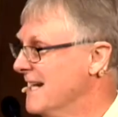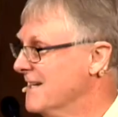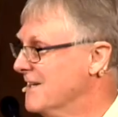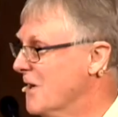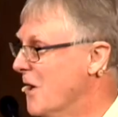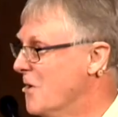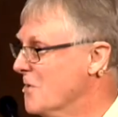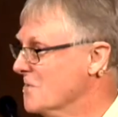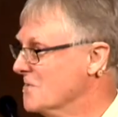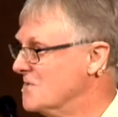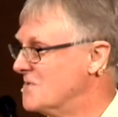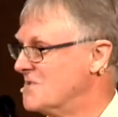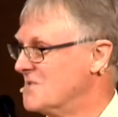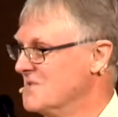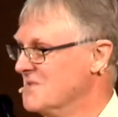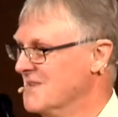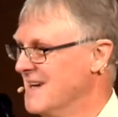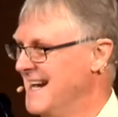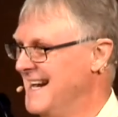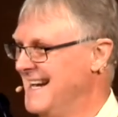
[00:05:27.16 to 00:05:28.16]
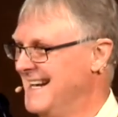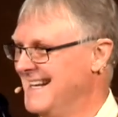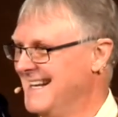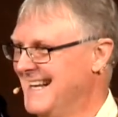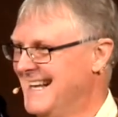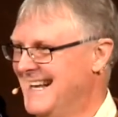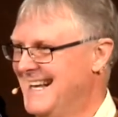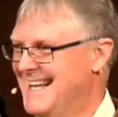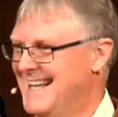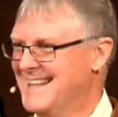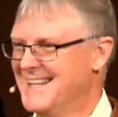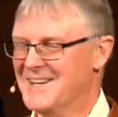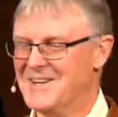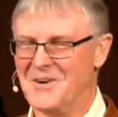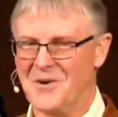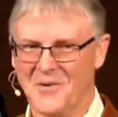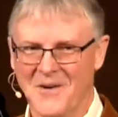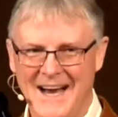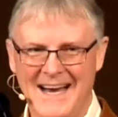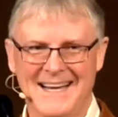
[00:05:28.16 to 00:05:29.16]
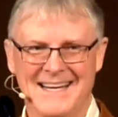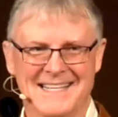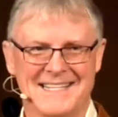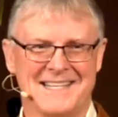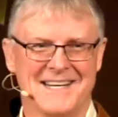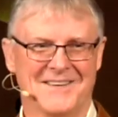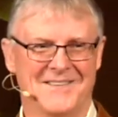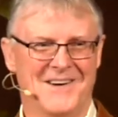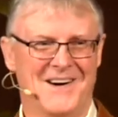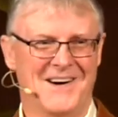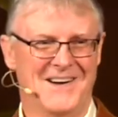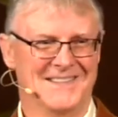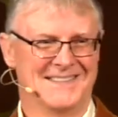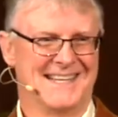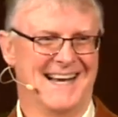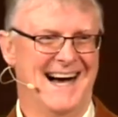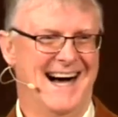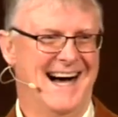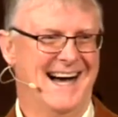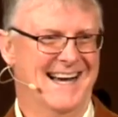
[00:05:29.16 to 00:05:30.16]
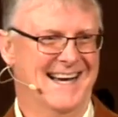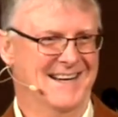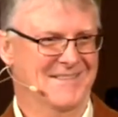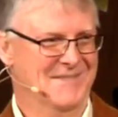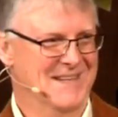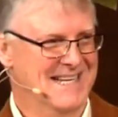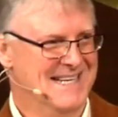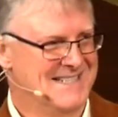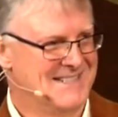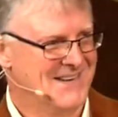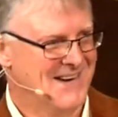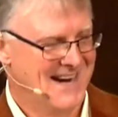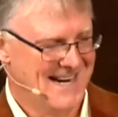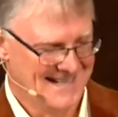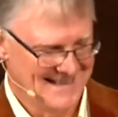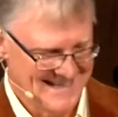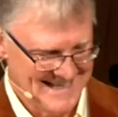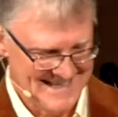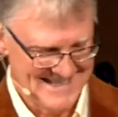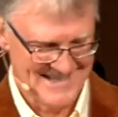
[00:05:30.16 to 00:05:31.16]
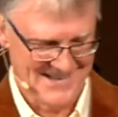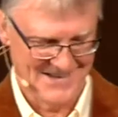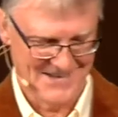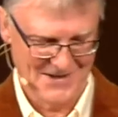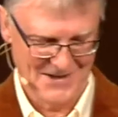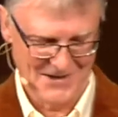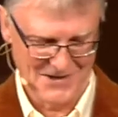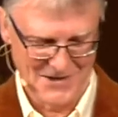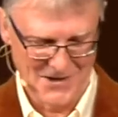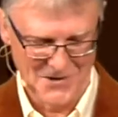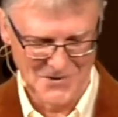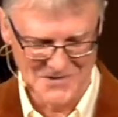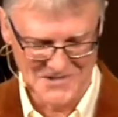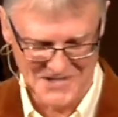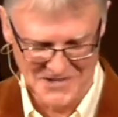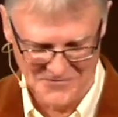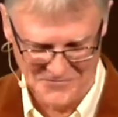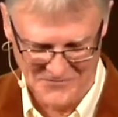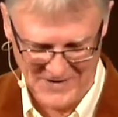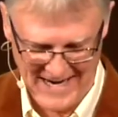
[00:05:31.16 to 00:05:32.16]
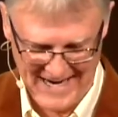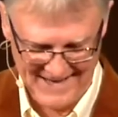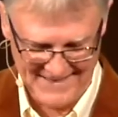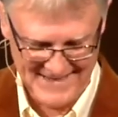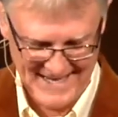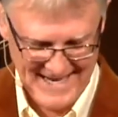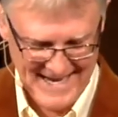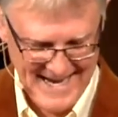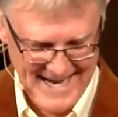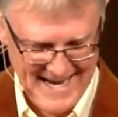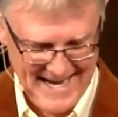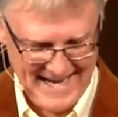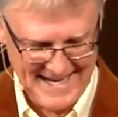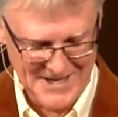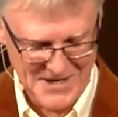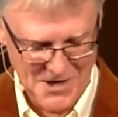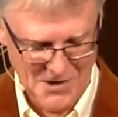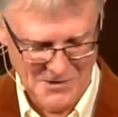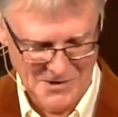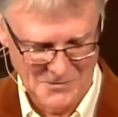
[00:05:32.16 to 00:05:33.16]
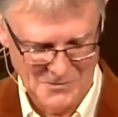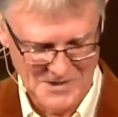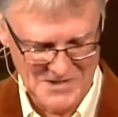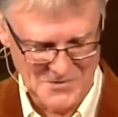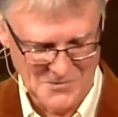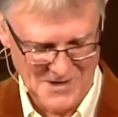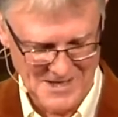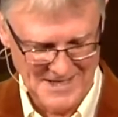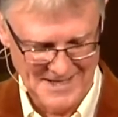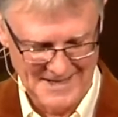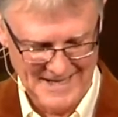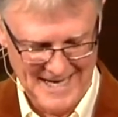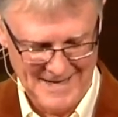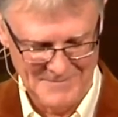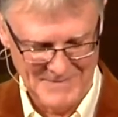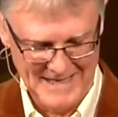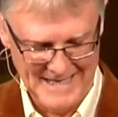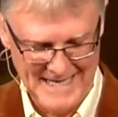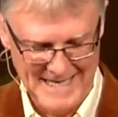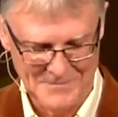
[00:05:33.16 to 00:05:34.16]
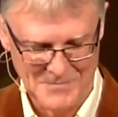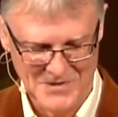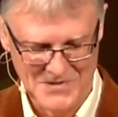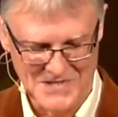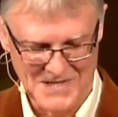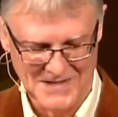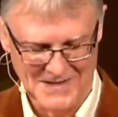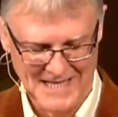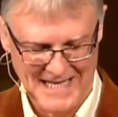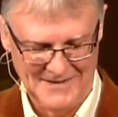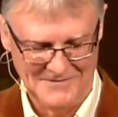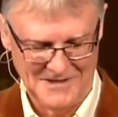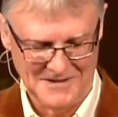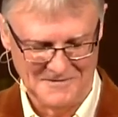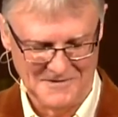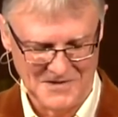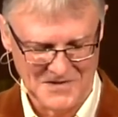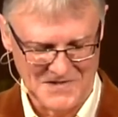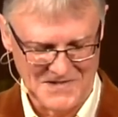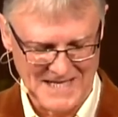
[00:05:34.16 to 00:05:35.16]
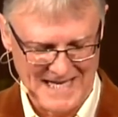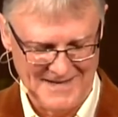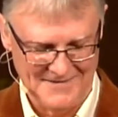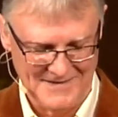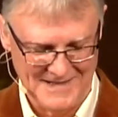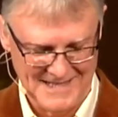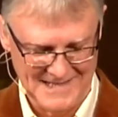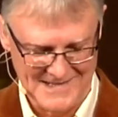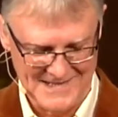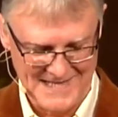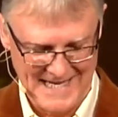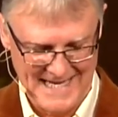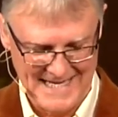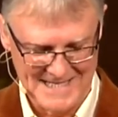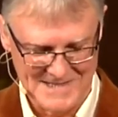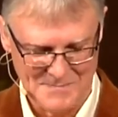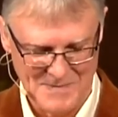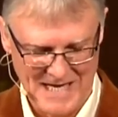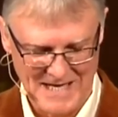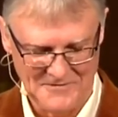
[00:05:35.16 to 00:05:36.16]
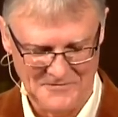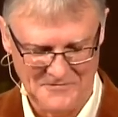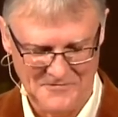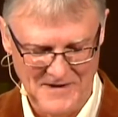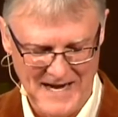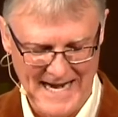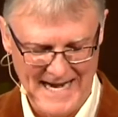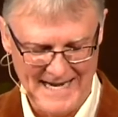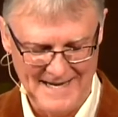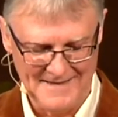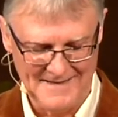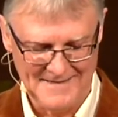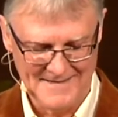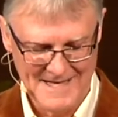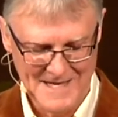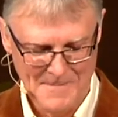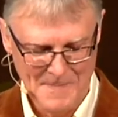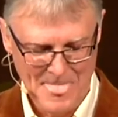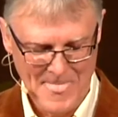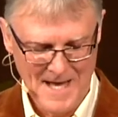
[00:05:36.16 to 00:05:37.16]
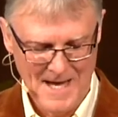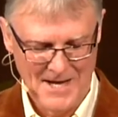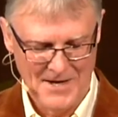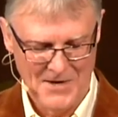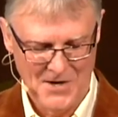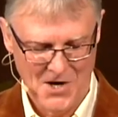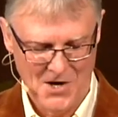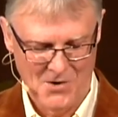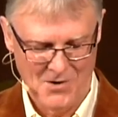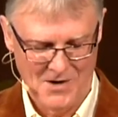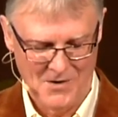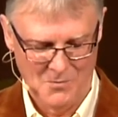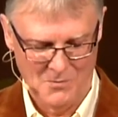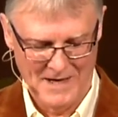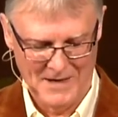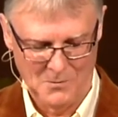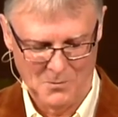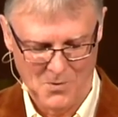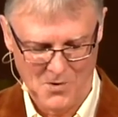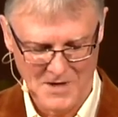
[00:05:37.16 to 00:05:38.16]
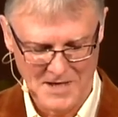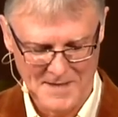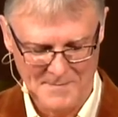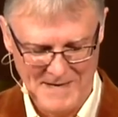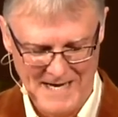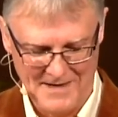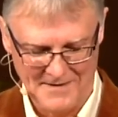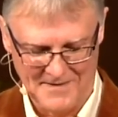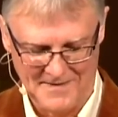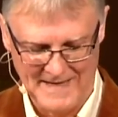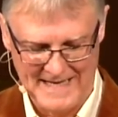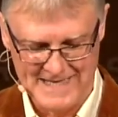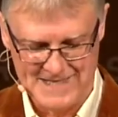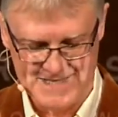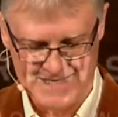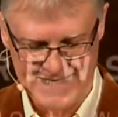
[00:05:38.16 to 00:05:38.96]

goats, right? The greatest of all time. That's right. These are the goats of faith, and Noah was one of them. In Hebrews 11, verse 7, it says, By faith, Noah, when warned about things